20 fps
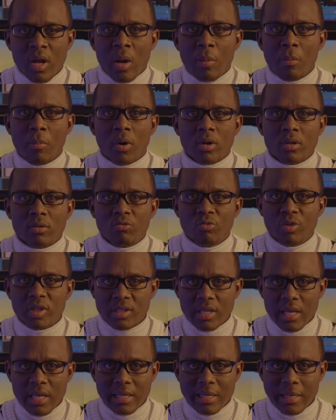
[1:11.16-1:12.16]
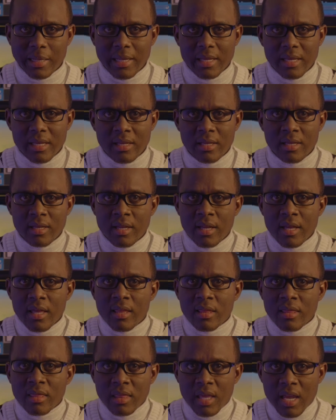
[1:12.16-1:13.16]
But recently,
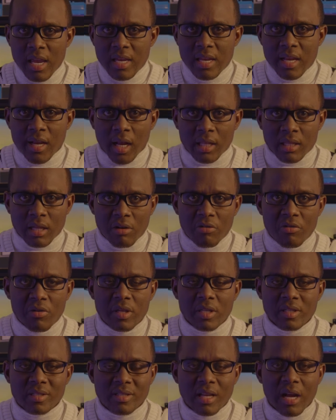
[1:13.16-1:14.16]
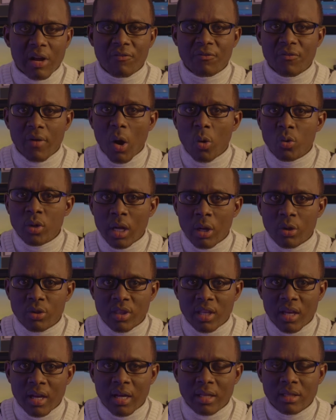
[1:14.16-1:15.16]
they, the Qataris, have found
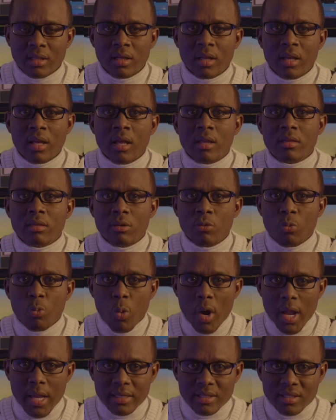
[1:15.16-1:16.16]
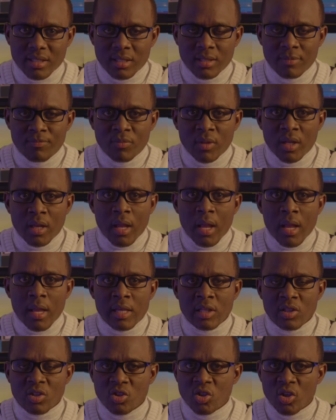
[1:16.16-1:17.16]
out that the West
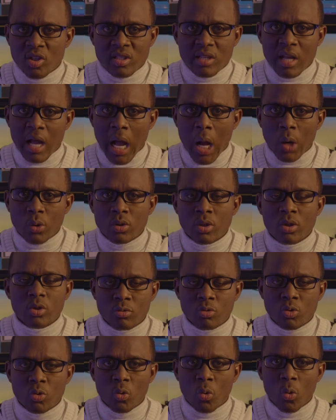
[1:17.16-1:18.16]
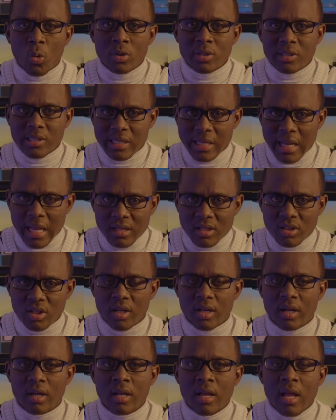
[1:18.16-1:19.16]
is just out to
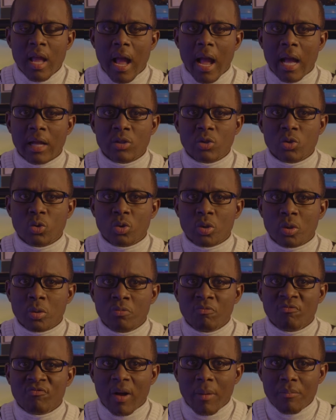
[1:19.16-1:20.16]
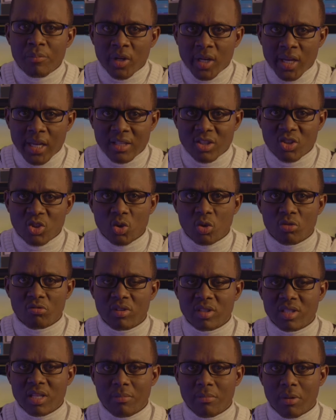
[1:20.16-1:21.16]
slander and to fabricate
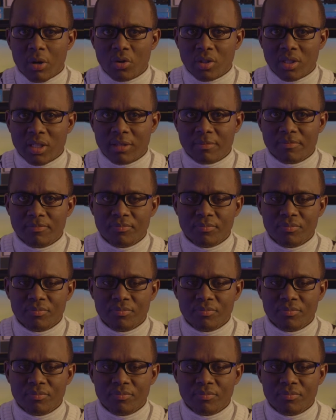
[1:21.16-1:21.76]
stories about them.